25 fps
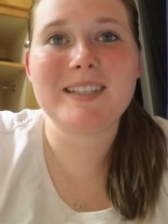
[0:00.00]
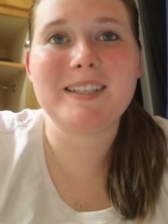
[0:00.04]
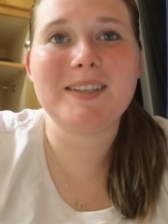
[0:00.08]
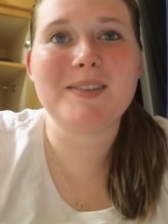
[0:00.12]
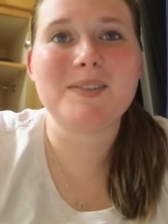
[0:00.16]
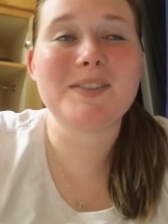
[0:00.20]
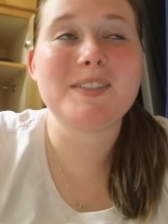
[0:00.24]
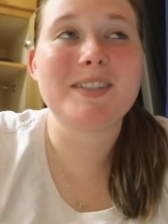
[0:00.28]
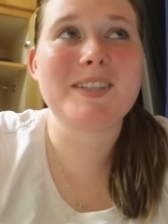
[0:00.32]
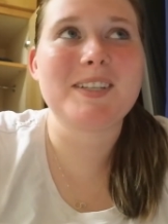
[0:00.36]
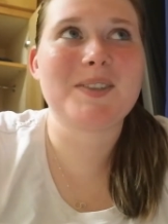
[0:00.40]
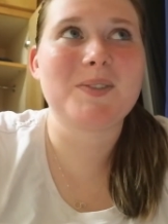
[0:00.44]
And it
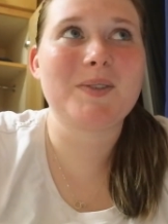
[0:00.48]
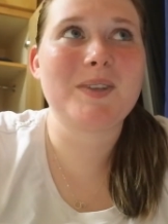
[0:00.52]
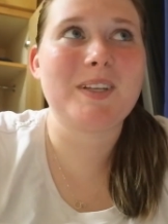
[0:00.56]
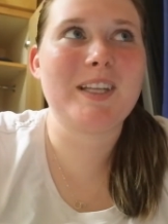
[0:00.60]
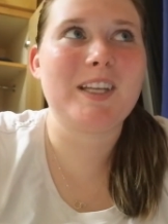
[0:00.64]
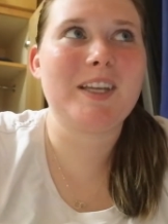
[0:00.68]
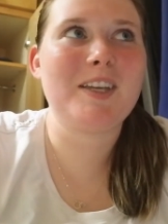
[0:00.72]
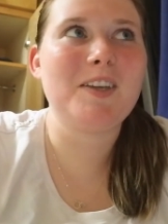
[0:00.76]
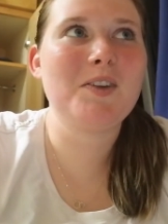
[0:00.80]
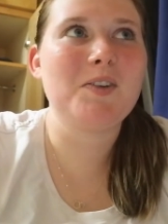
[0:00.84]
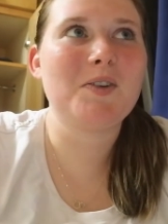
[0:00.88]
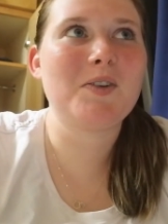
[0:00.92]
was just
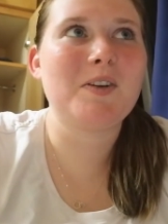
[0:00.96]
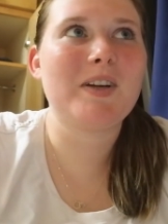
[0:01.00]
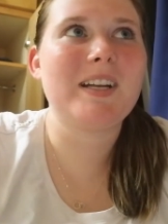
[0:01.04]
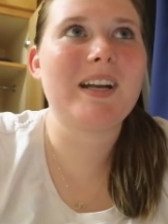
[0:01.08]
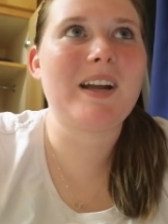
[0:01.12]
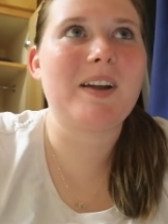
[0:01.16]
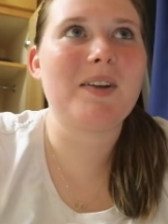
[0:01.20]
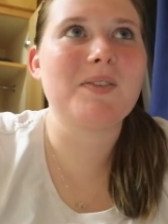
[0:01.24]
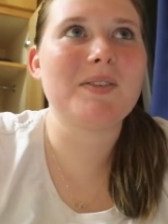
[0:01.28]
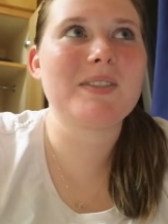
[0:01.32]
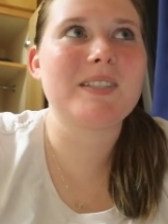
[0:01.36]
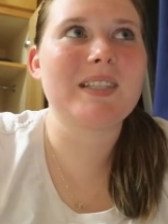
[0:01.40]
really cute. And
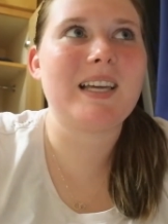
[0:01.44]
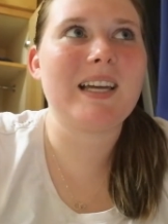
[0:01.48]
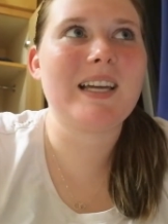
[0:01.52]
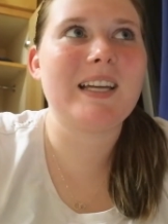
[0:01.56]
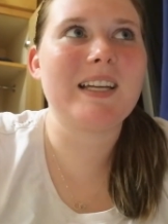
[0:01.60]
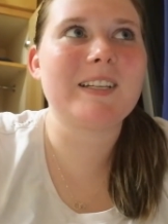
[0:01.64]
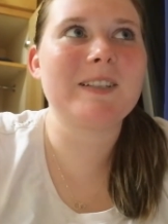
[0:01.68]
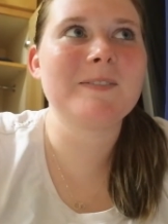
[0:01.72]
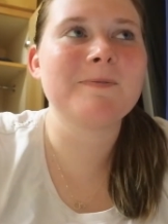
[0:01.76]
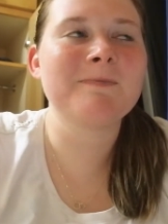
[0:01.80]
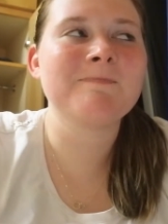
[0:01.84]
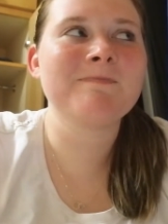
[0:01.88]
I was
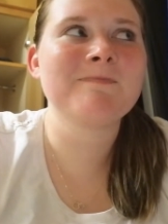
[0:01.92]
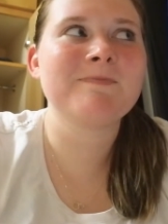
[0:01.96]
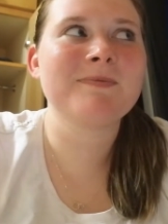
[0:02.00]
like,